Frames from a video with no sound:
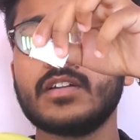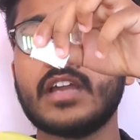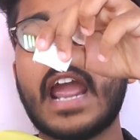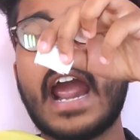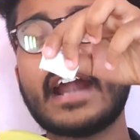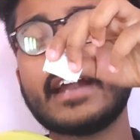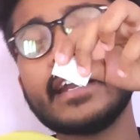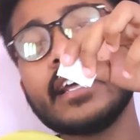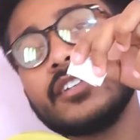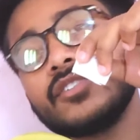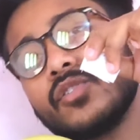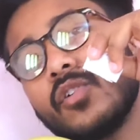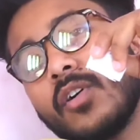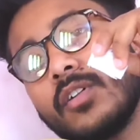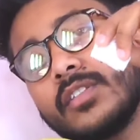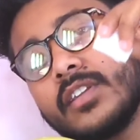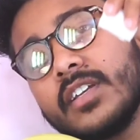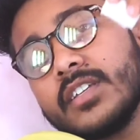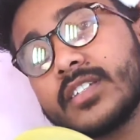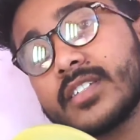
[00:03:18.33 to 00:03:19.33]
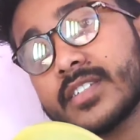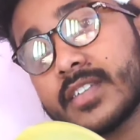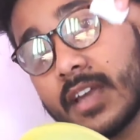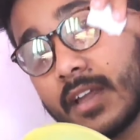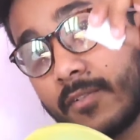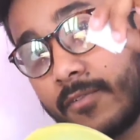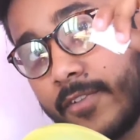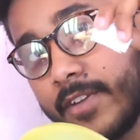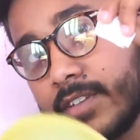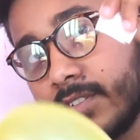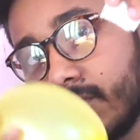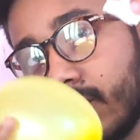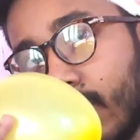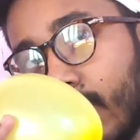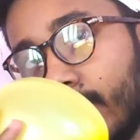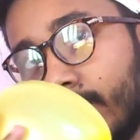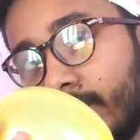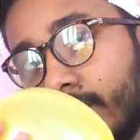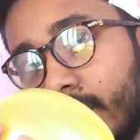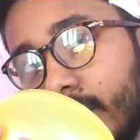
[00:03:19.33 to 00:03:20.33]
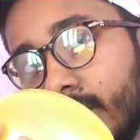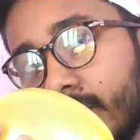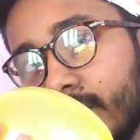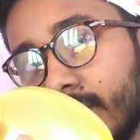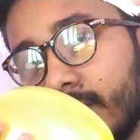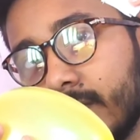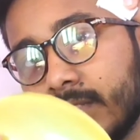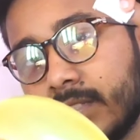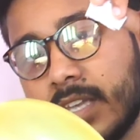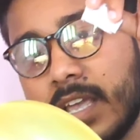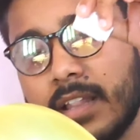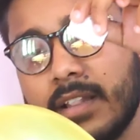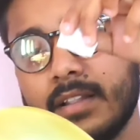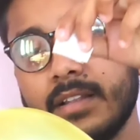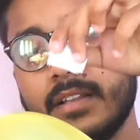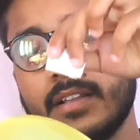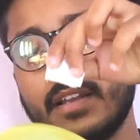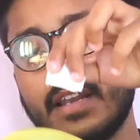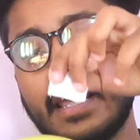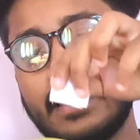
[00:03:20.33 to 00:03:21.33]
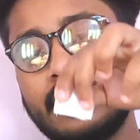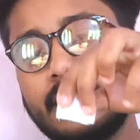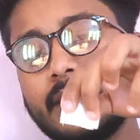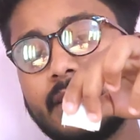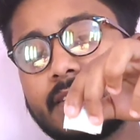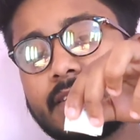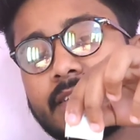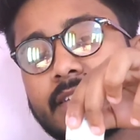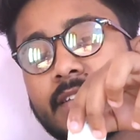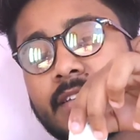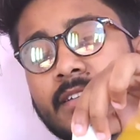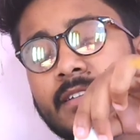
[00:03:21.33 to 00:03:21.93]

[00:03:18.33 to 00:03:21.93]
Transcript: attach on the surface of this cell like this.